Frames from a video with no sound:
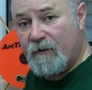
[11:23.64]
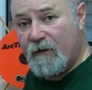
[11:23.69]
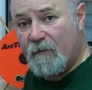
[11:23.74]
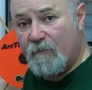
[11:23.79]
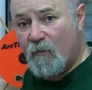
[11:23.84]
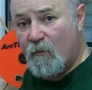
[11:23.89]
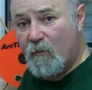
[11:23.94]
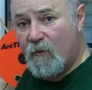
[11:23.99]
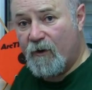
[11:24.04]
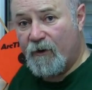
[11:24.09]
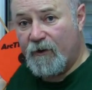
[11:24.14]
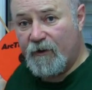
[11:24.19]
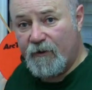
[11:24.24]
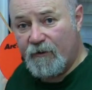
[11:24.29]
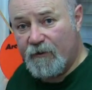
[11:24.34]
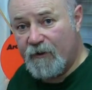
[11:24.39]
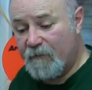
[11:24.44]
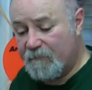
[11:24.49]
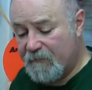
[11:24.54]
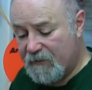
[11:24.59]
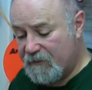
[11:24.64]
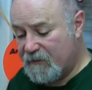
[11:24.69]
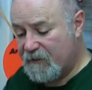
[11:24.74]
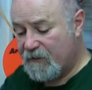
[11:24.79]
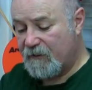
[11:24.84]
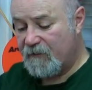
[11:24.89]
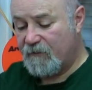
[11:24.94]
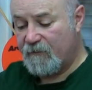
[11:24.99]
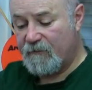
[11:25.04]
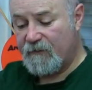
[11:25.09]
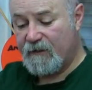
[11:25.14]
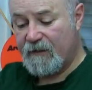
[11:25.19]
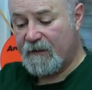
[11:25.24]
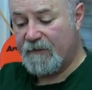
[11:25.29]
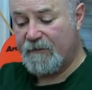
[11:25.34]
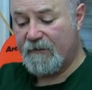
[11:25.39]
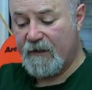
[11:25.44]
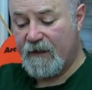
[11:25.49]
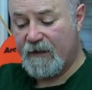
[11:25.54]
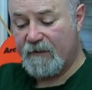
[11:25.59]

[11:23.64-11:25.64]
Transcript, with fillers: number one, number two, and